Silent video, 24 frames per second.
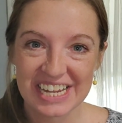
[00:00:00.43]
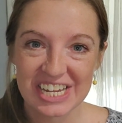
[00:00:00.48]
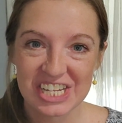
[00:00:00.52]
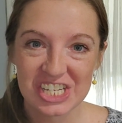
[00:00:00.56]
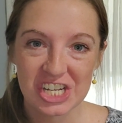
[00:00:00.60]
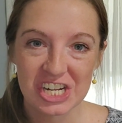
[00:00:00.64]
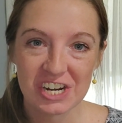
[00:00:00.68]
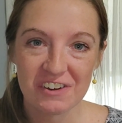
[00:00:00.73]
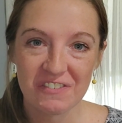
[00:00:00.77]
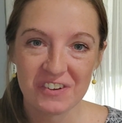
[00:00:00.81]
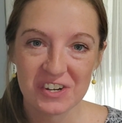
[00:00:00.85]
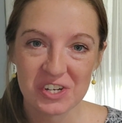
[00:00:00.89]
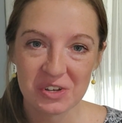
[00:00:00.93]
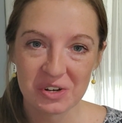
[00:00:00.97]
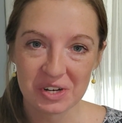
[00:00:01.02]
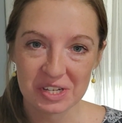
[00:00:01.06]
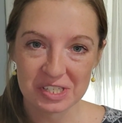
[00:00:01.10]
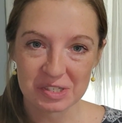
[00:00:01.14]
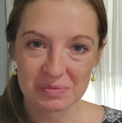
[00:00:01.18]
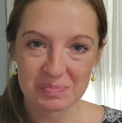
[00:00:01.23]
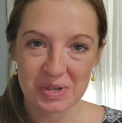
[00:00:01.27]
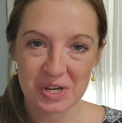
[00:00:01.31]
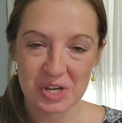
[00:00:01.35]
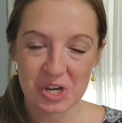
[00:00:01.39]
Jennifer
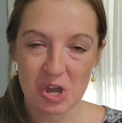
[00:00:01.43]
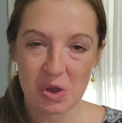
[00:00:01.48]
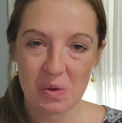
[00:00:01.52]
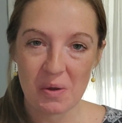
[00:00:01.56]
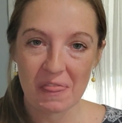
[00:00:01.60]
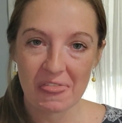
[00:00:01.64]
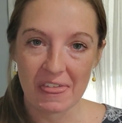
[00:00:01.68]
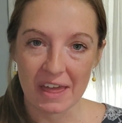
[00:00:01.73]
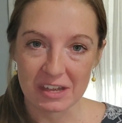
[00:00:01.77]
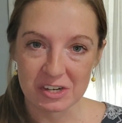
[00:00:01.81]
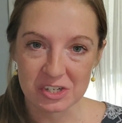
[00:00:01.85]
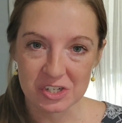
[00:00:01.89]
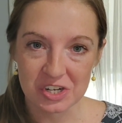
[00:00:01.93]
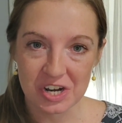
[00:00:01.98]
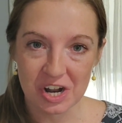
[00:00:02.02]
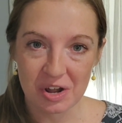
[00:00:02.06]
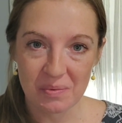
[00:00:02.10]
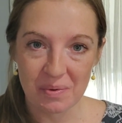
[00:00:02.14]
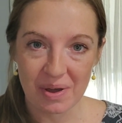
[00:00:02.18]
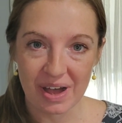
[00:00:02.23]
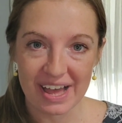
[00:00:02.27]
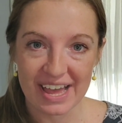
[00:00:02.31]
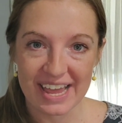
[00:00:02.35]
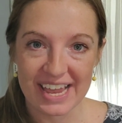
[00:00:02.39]
Donasimento with
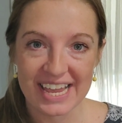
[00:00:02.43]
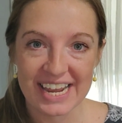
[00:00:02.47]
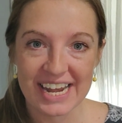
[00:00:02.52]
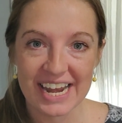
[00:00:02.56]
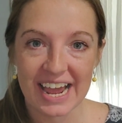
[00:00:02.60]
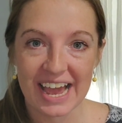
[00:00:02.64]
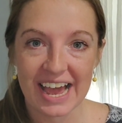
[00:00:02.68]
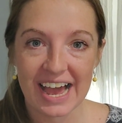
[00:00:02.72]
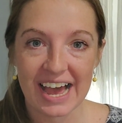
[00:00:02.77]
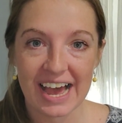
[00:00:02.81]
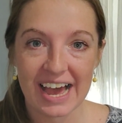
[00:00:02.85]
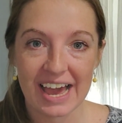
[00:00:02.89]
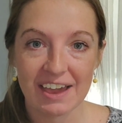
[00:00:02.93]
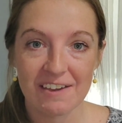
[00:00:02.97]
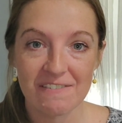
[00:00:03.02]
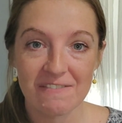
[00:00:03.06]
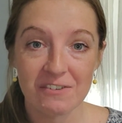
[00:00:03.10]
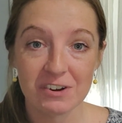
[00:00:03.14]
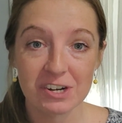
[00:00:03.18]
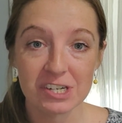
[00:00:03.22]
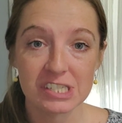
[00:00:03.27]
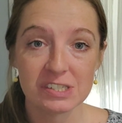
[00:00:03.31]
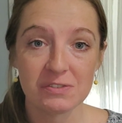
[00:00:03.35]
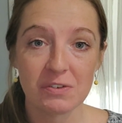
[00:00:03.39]
Astronaut Wine. I
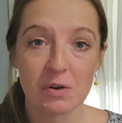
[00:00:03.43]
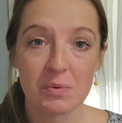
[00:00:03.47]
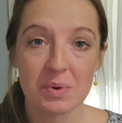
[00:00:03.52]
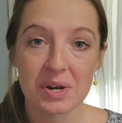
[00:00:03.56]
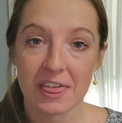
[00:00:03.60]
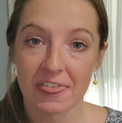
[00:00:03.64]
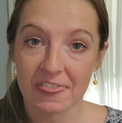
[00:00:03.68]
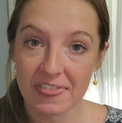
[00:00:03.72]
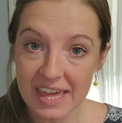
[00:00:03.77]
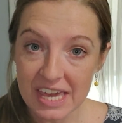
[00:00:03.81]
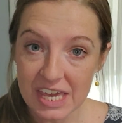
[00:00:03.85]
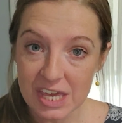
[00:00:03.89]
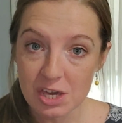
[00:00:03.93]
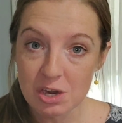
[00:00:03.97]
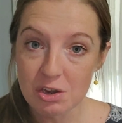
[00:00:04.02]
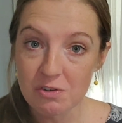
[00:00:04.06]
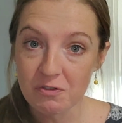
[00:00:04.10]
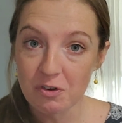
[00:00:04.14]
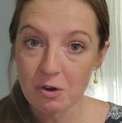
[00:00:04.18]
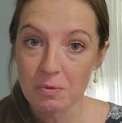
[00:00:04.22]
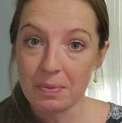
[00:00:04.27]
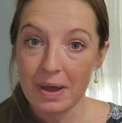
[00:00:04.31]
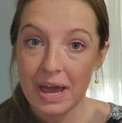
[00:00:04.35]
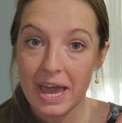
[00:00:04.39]
first of all want to thank you
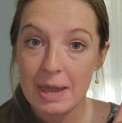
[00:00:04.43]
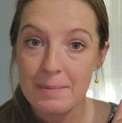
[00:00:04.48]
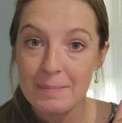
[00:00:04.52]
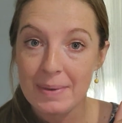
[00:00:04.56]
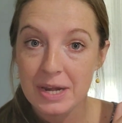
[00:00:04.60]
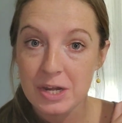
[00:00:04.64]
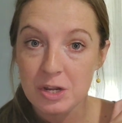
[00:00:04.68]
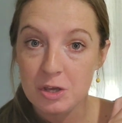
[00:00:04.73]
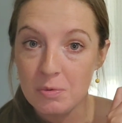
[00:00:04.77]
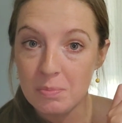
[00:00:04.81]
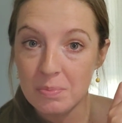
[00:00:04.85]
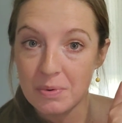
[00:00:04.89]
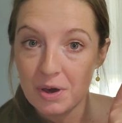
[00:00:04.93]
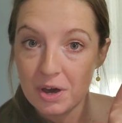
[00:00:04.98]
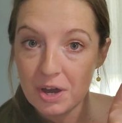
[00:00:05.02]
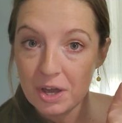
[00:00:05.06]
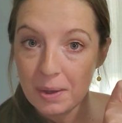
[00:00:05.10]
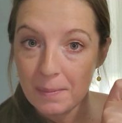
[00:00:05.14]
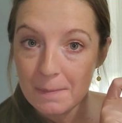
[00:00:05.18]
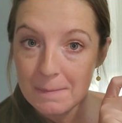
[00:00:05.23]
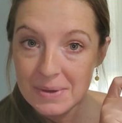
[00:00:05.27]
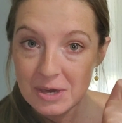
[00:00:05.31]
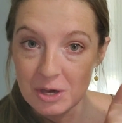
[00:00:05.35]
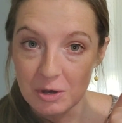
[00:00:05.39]
for buying my new
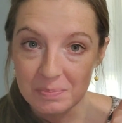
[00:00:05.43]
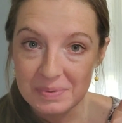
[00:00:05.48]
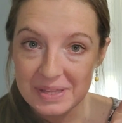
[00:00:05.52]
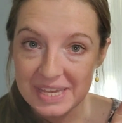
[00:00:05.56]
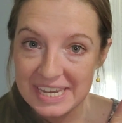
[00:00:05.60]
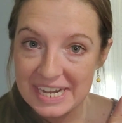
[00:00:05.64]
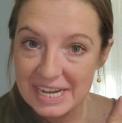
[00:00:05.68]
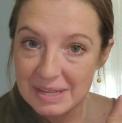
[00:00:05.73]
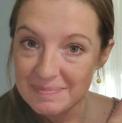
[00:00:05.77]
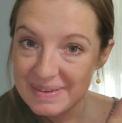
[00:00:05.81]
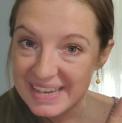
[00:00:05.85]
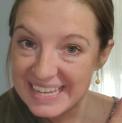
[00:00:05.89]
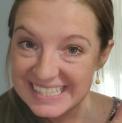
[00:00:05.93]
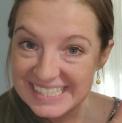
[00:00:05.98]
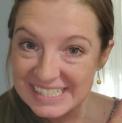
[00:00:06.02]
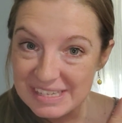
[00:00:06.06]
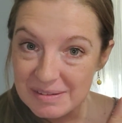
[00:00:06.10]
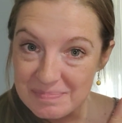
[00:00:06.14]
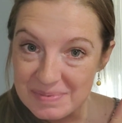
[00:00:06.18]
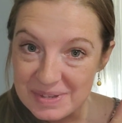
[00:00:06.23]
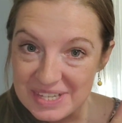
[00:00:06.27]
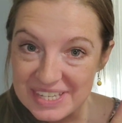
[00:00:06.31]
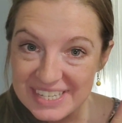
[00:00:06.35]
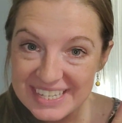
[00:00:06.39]
book, Meal Planning Made
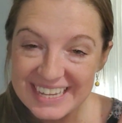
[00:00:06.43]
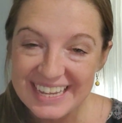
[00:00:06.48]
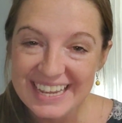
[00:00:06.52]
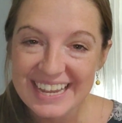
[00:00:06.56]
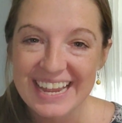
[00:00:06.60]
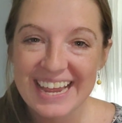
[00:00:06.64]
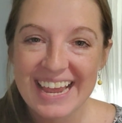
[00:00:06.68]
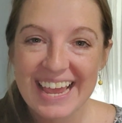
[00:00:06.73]
Simple.